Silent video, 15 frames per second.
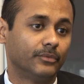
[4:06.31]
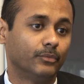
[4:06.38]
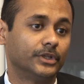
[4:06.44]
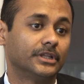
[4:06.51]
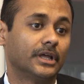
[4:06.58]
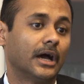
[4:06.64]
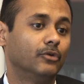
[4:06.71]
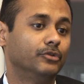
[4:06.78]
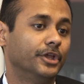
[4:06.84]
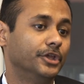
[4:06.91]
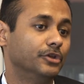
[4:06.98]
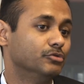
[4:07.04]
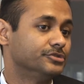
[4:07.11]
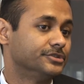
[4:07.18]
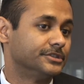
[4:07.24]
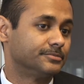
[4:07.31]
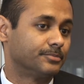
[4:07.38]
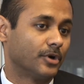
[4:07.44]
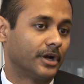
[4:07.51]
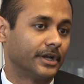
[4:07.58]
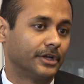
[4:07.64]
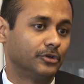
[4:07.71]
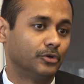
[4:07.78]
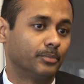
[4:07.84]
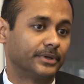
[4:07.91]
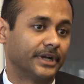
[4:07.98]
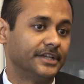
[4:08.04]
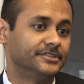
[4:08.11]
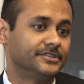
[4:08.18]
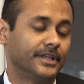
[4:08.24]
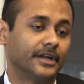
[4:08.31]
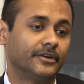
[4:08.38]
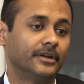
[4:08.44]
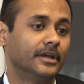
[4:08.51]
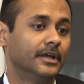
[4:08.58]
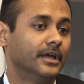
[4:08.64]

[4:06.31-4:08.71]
with how they use this product to price their